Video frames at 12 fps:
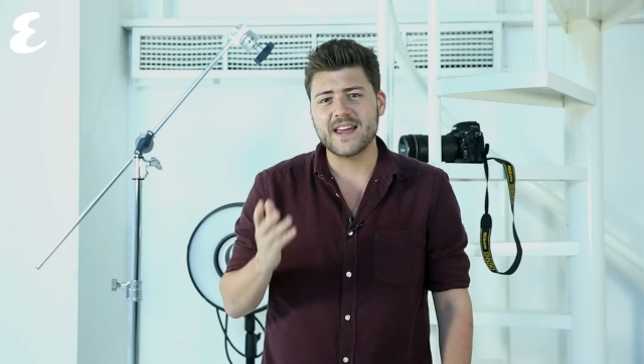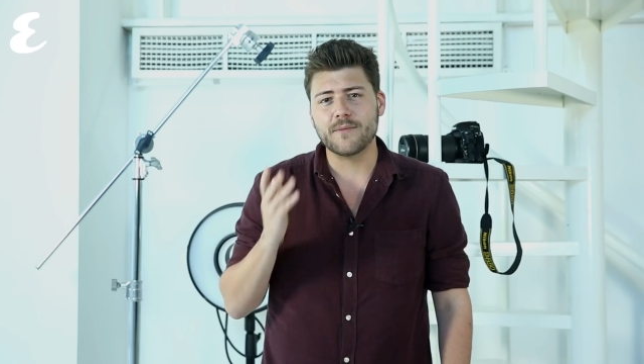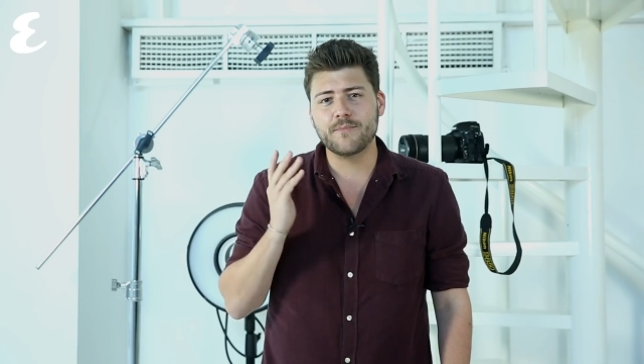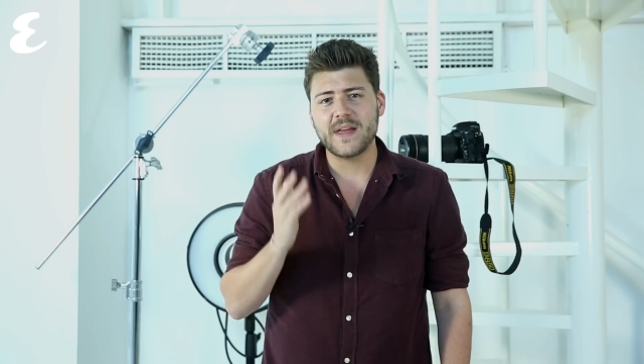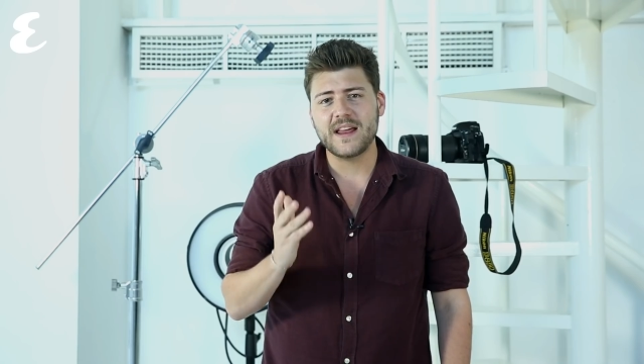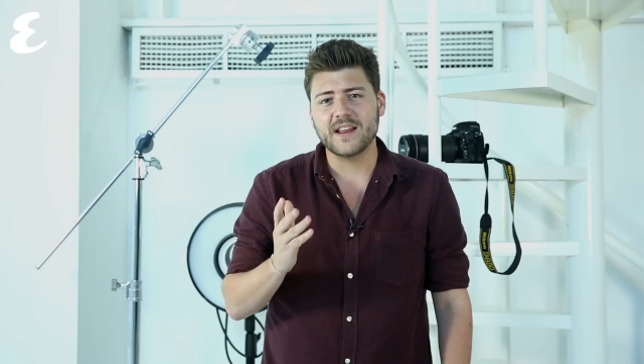it
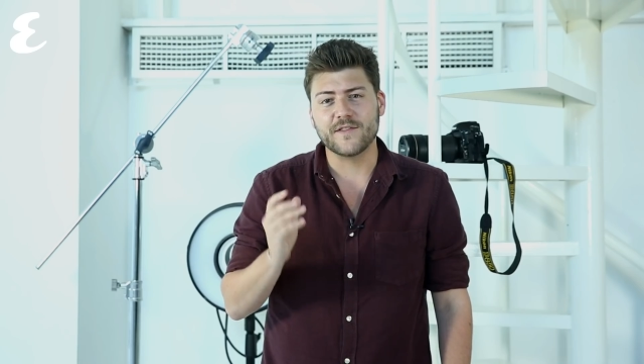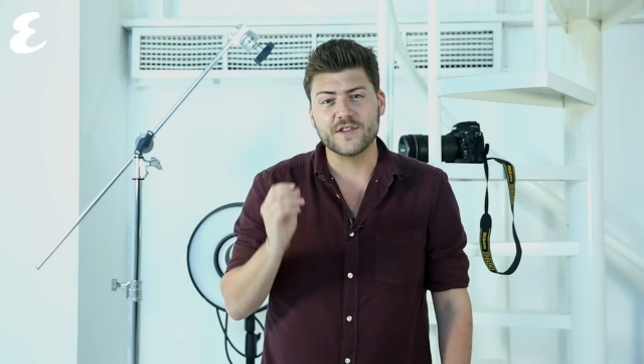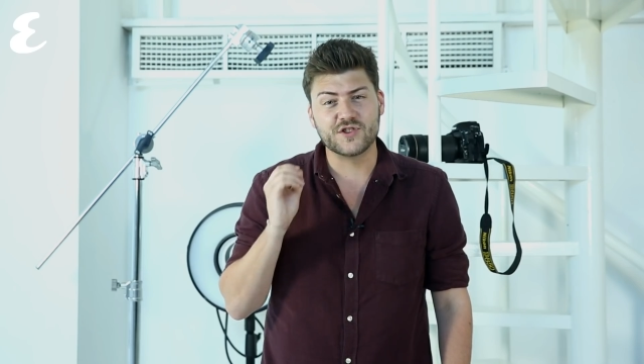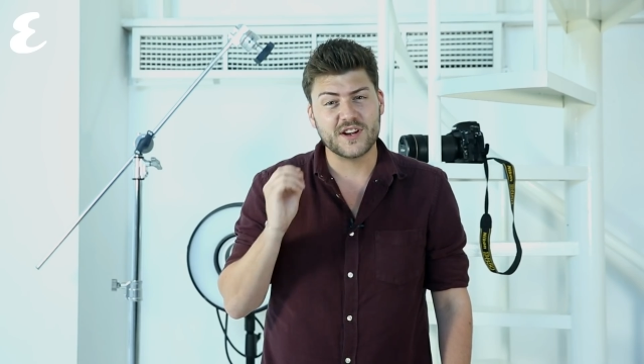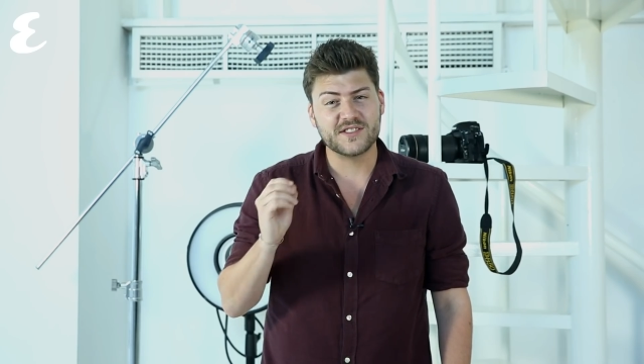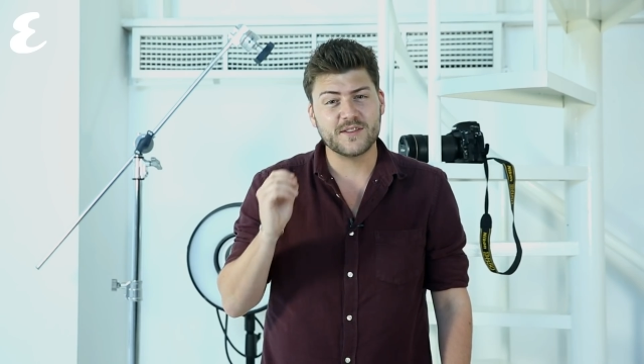appealing for
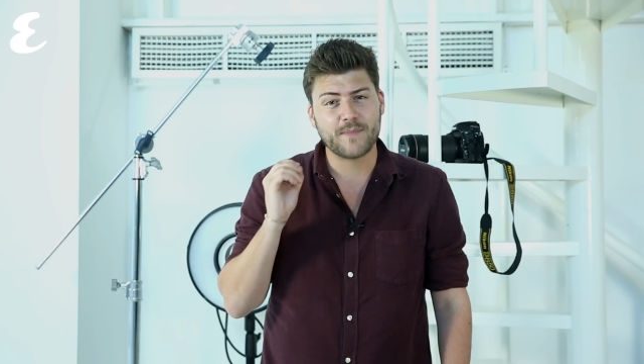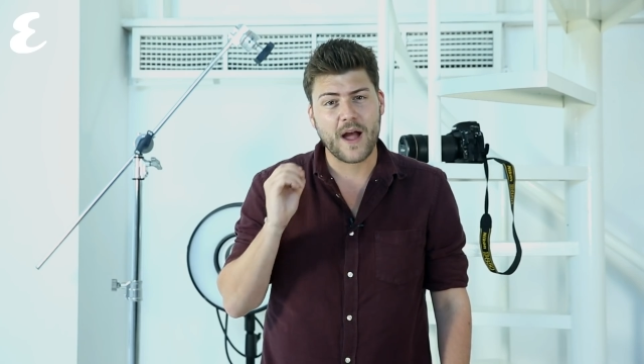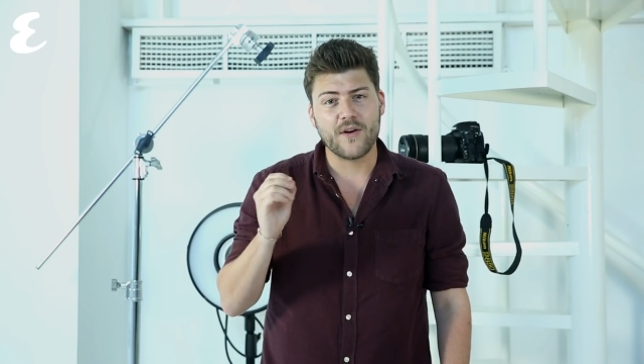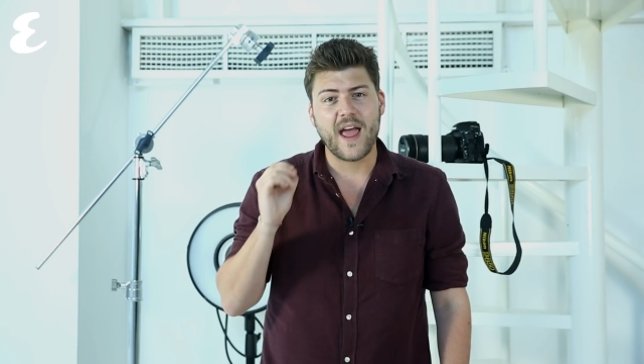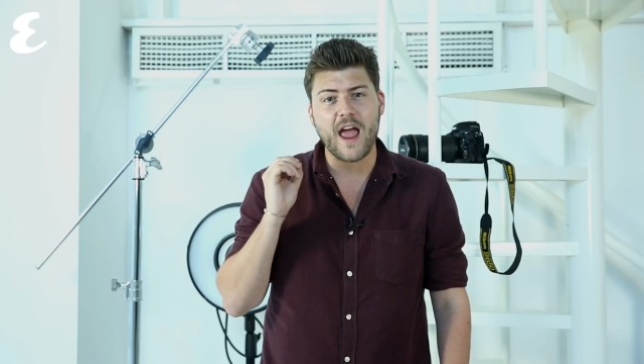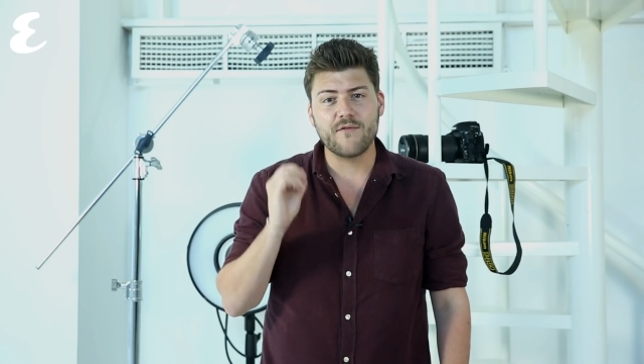just
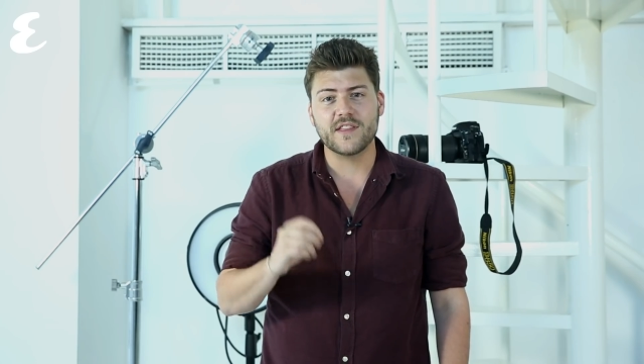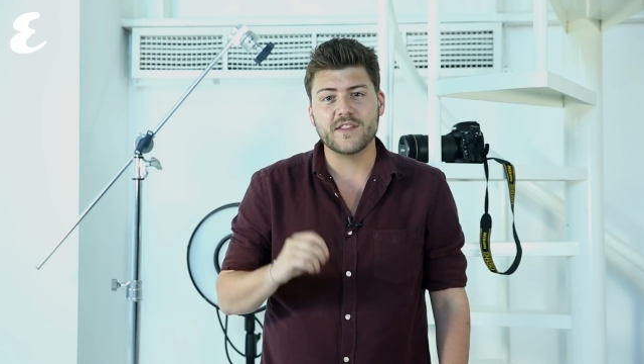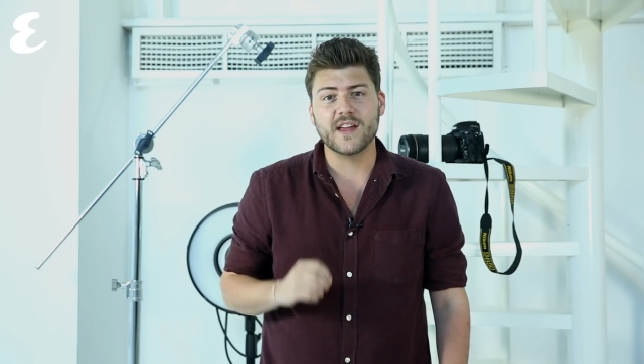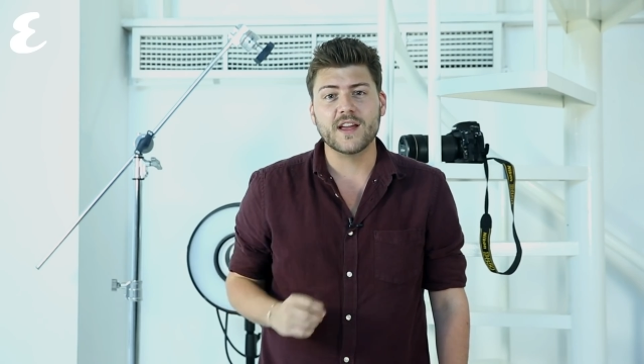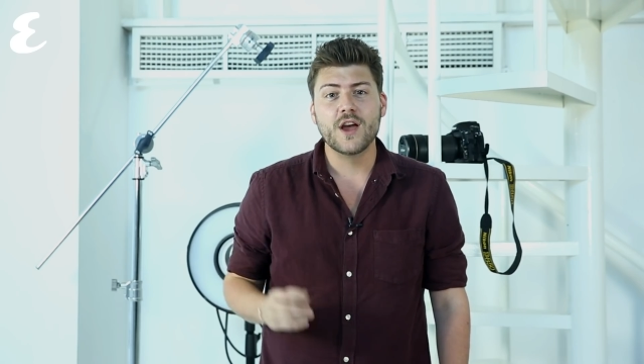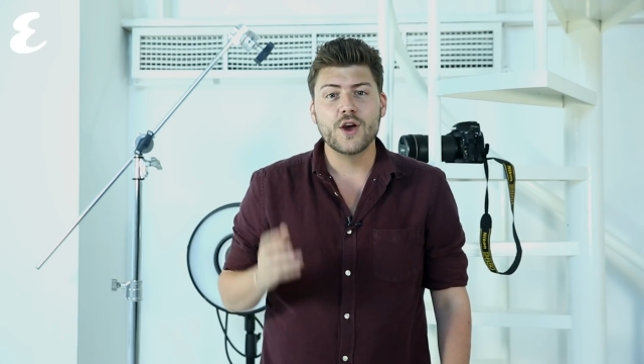about
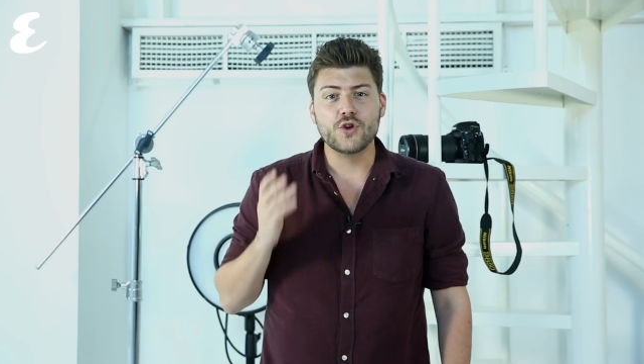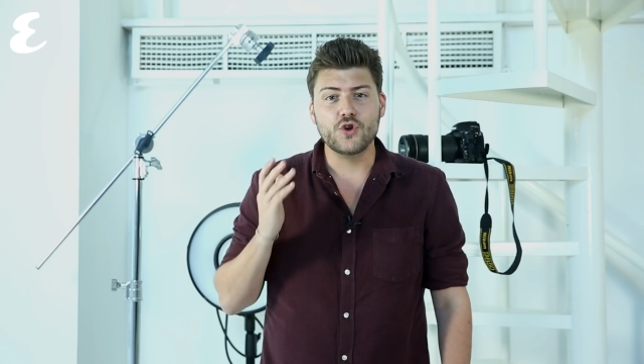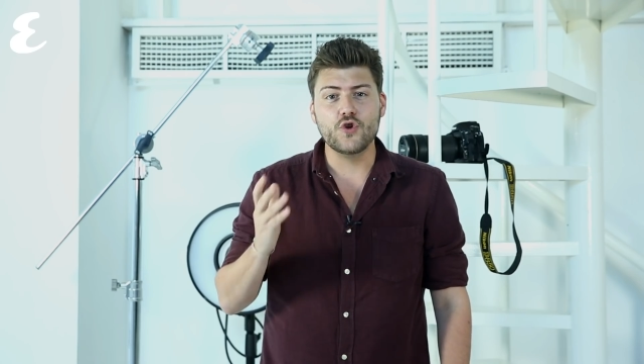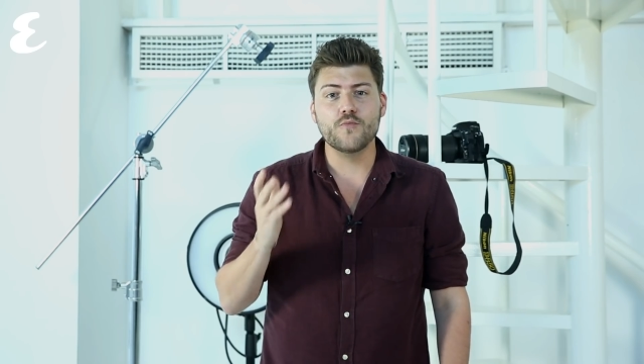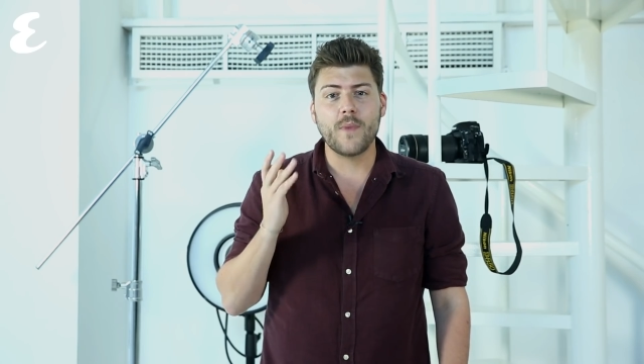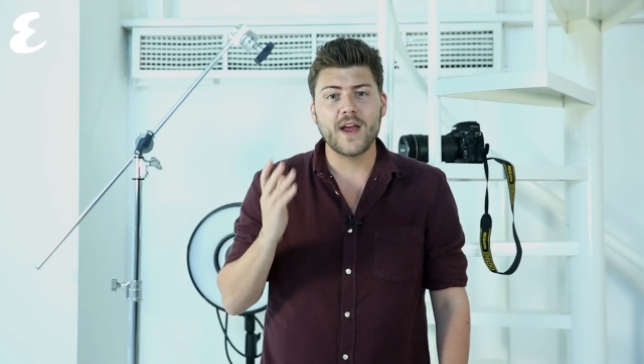everything
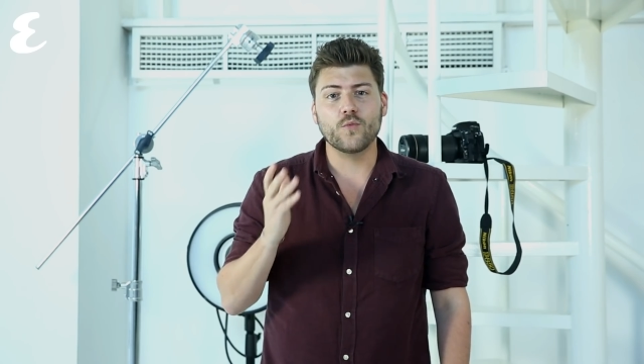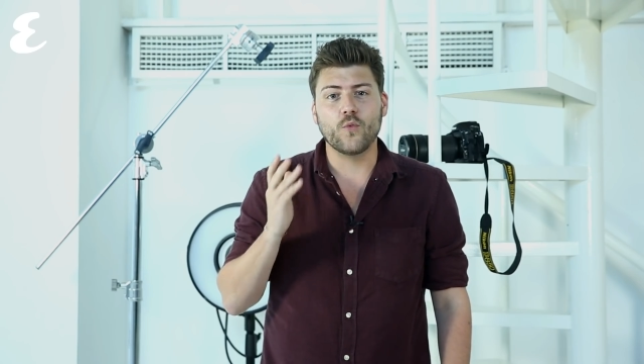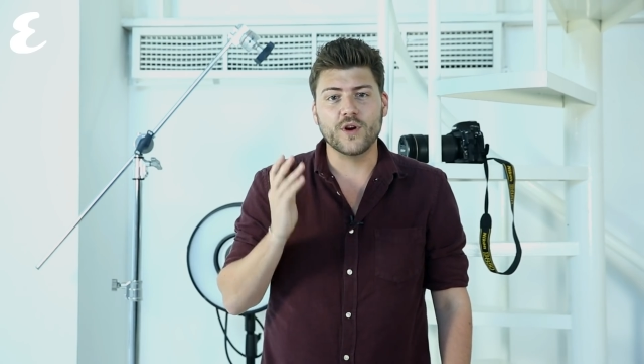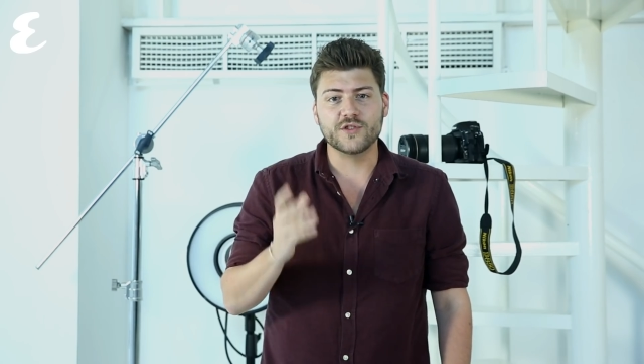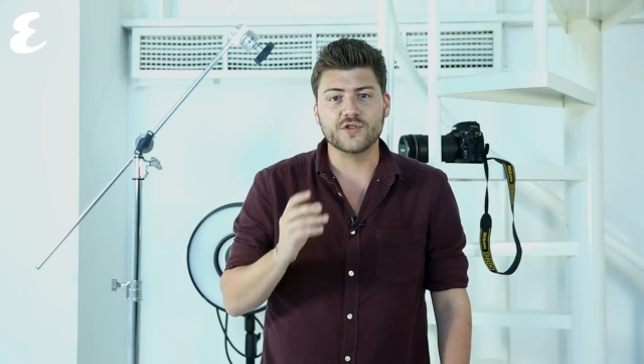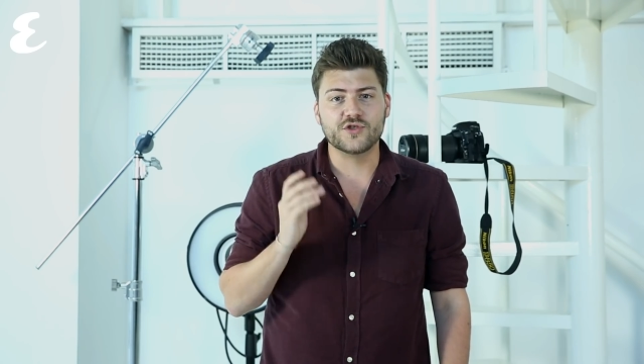you might
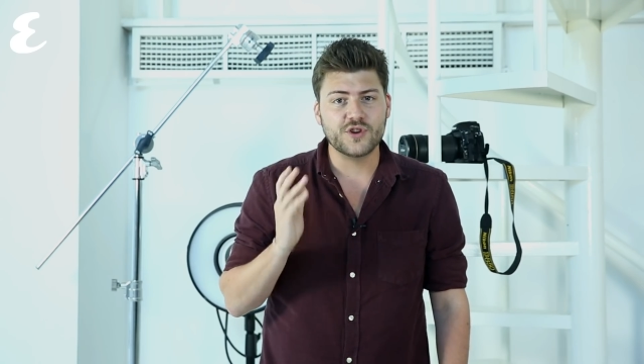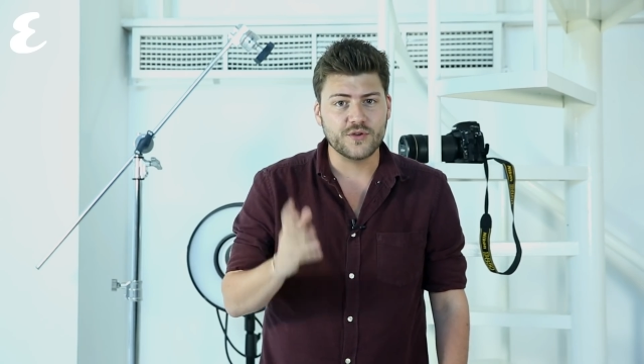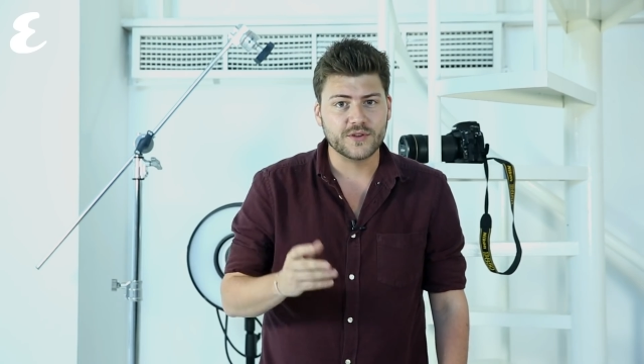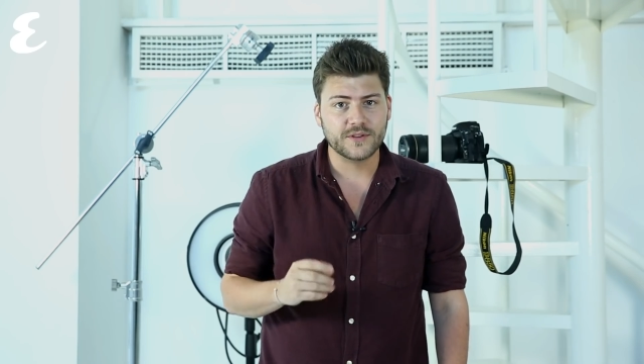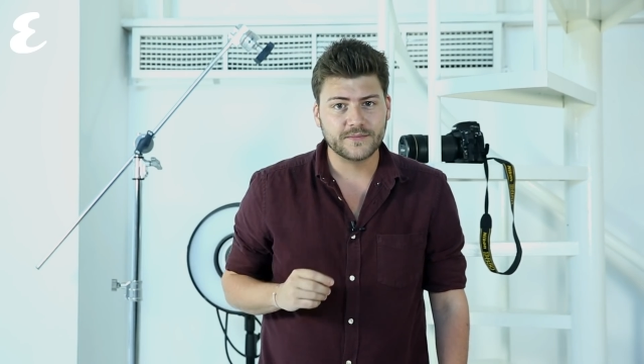want to shoot,